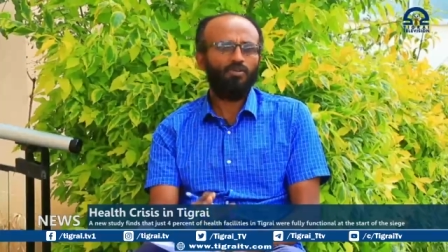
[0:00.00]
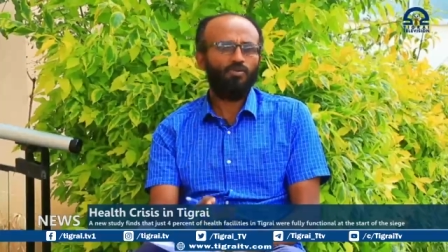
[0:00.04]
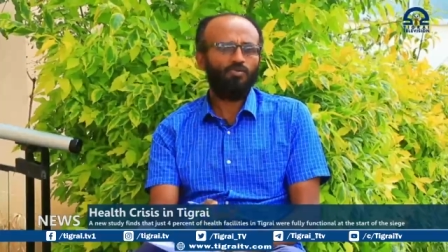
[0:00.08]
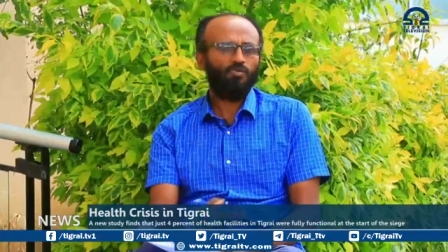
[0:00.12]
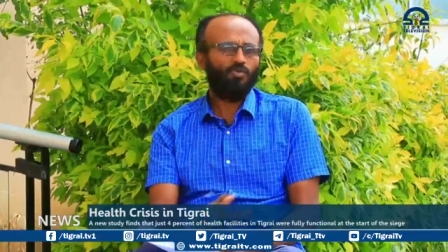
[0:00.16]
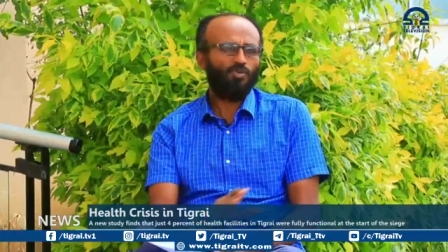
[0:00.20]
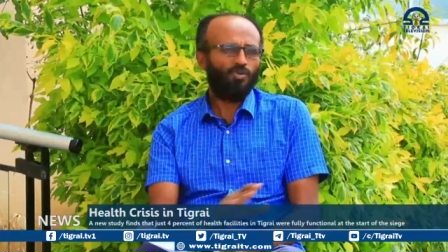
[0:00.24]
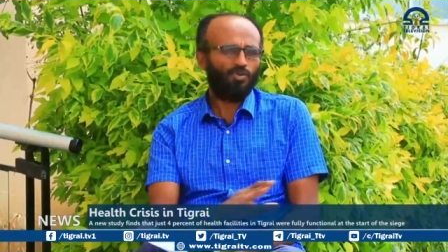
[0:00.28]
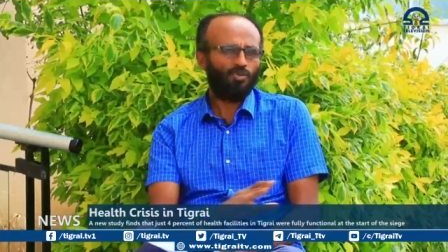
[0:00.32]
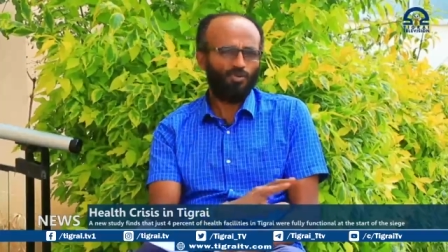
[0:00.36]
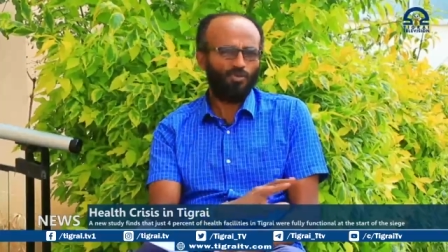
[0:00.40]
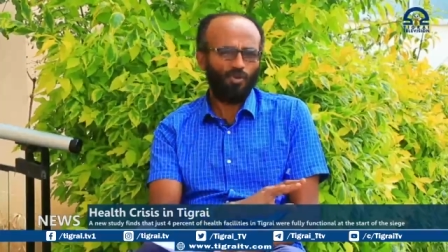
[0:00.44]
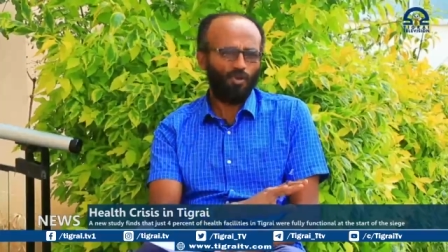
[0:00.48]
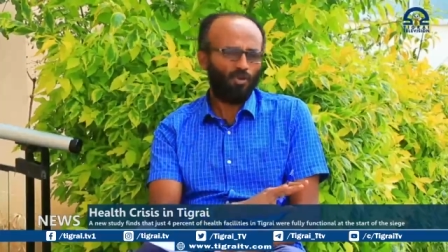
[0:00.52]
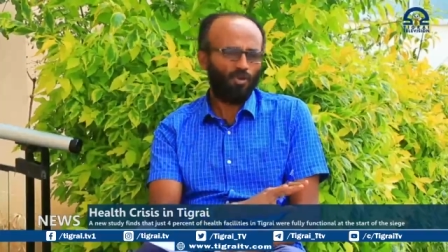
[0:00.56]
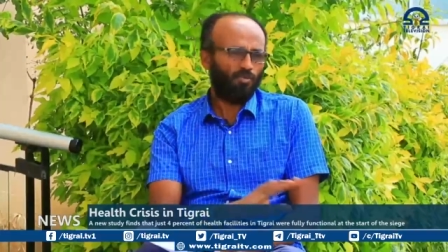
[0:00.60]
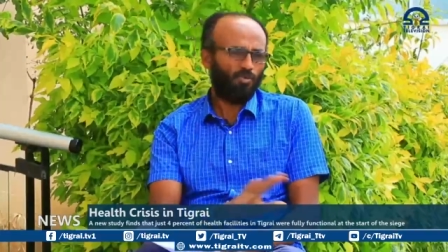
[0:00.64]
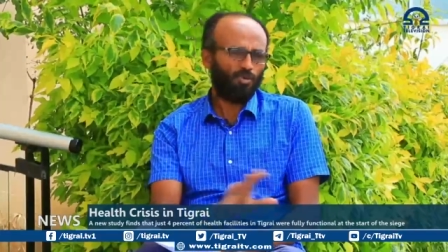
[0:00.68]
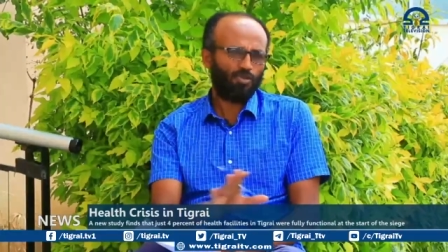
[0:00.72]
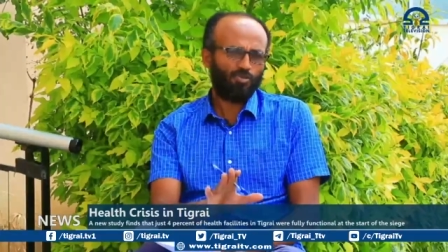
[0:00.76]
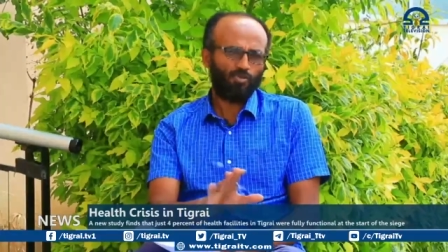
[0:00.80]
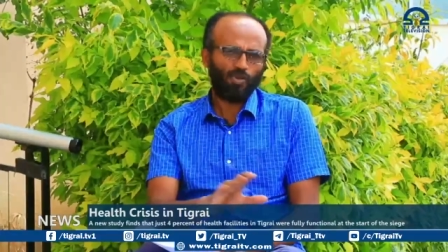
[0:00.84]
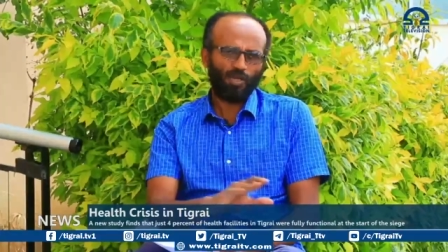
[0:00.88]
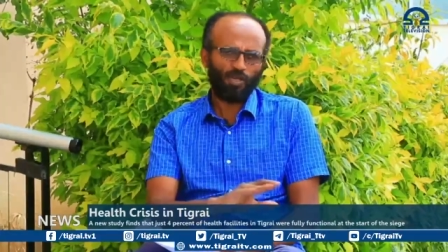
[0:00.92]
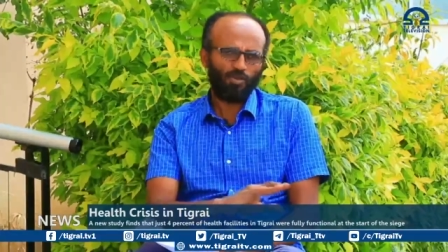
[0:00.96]
well,
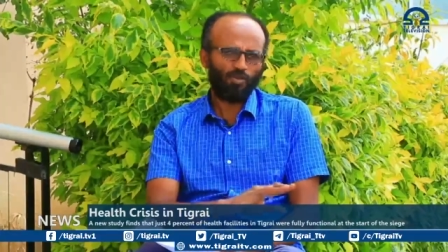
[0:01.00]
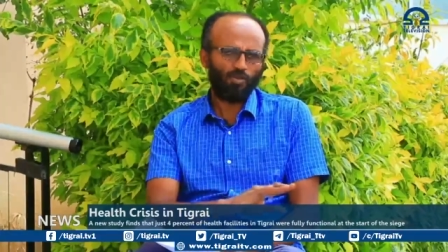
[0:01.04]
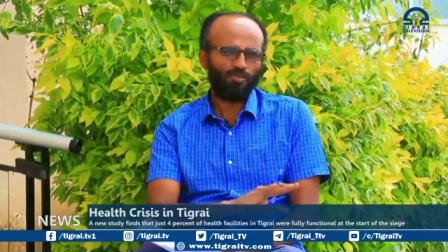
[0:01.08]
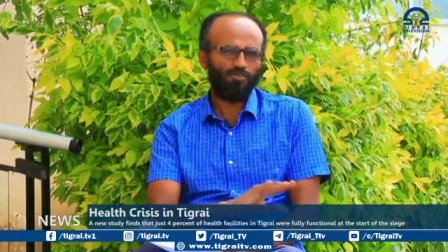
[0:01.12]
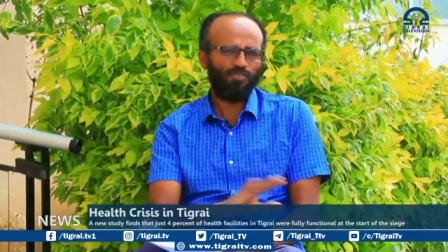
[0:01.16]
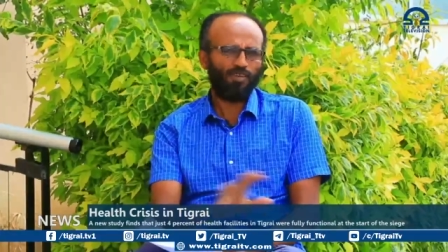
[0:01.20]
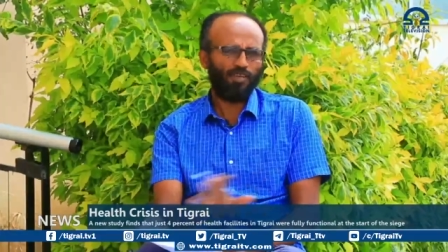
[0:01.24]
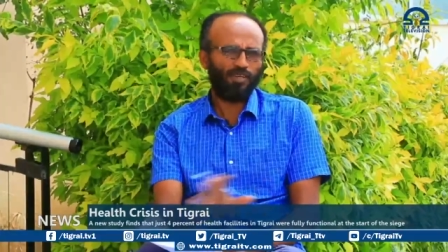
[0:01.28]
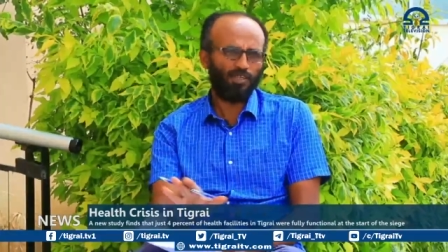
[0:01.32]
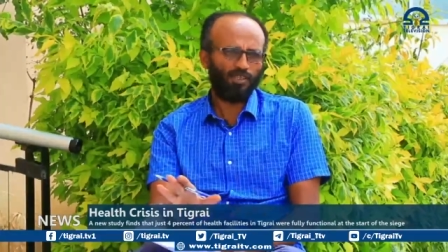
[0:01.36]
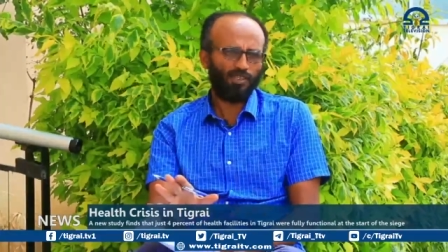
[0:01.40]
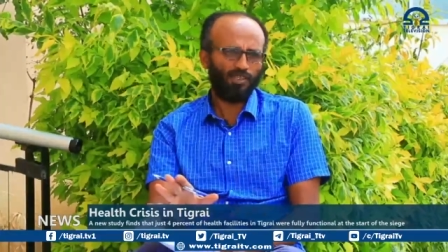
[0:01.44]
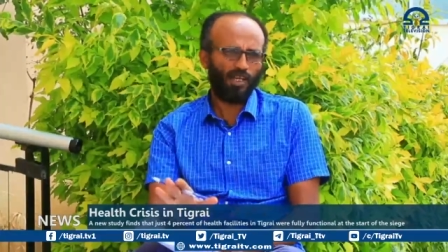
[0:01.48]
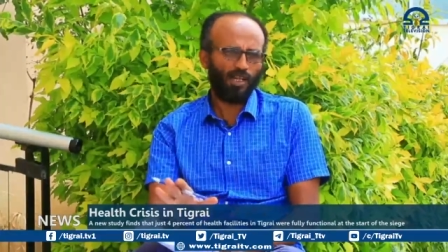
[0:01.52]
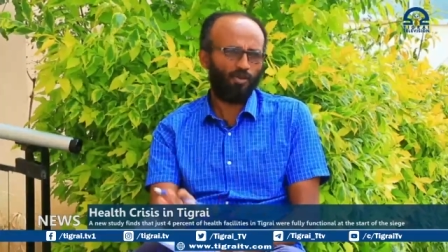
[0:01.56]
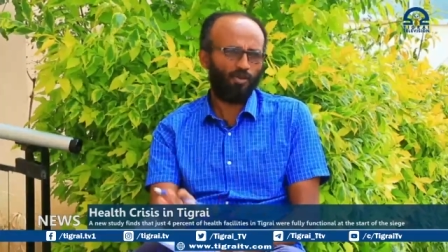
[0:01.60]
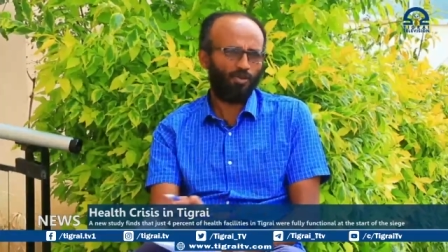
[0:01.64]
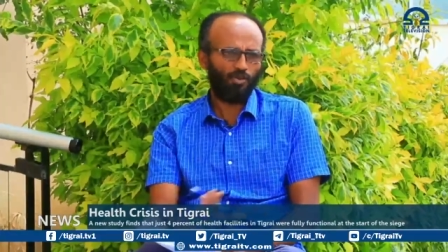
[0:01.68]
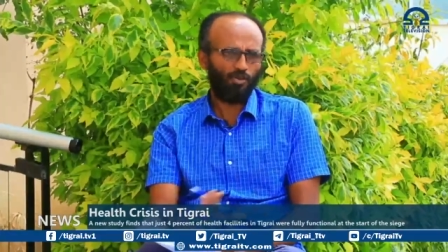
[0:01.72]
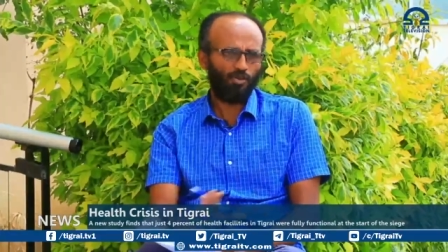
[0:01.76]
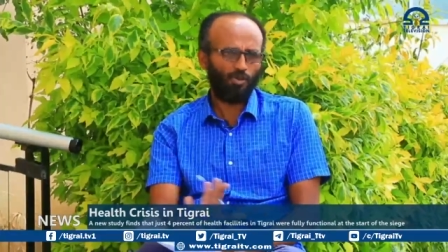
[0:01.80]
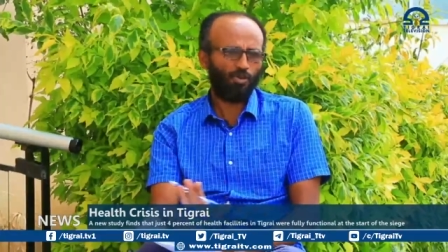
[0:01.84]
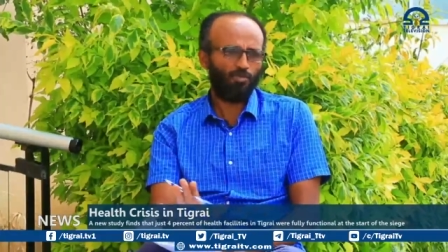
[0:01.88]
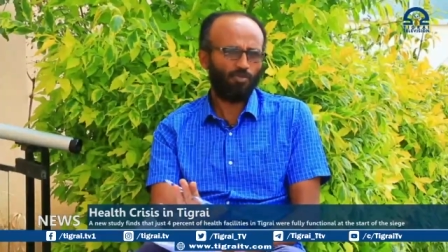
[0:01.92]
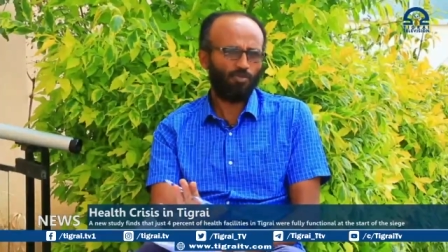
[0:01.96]
almost were not functional or
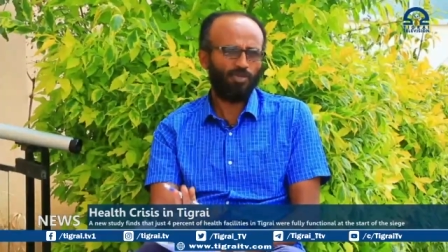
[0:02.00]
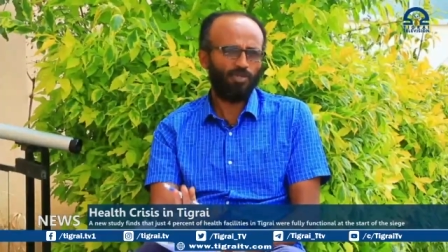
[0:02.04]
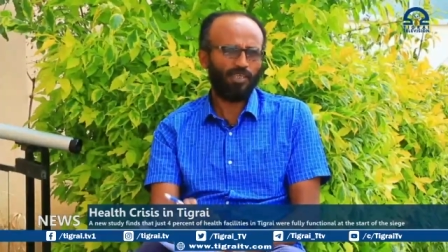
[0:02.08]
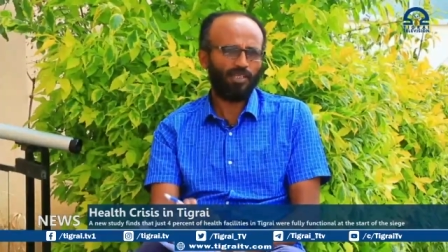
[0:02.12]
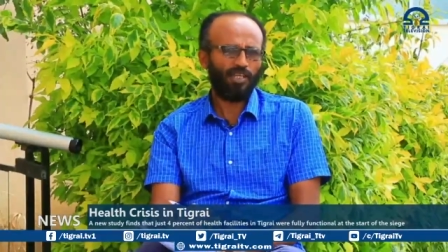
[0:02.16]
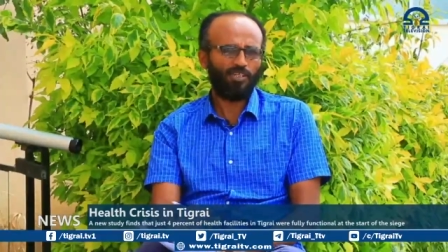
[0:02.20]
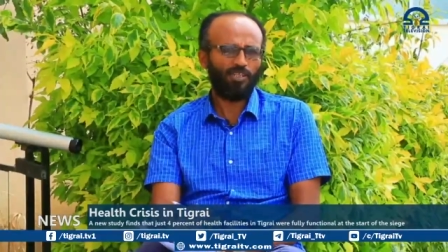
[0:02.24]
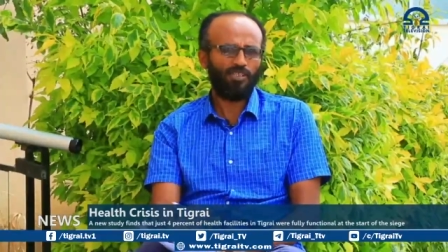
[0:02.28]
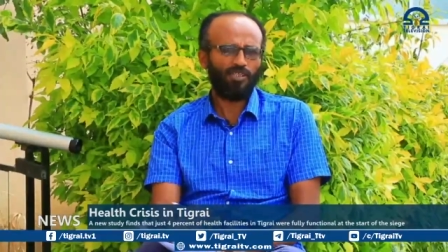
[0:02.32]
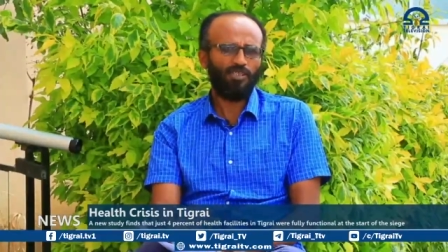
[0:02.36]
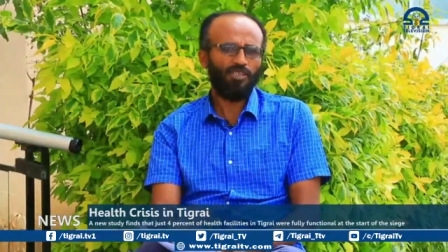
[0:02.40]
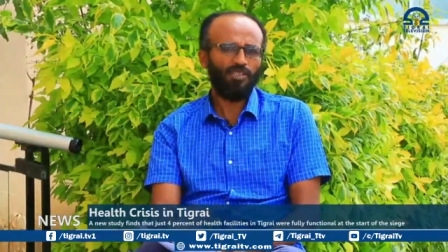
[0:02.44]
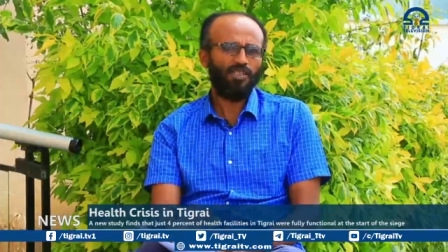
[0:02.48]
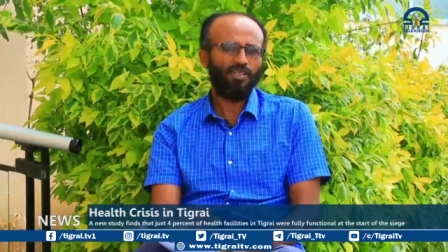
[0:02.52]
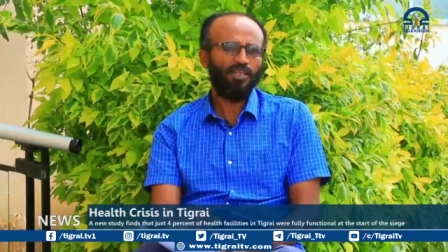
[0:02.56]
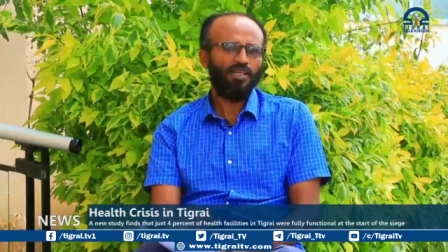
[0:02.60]
no communication.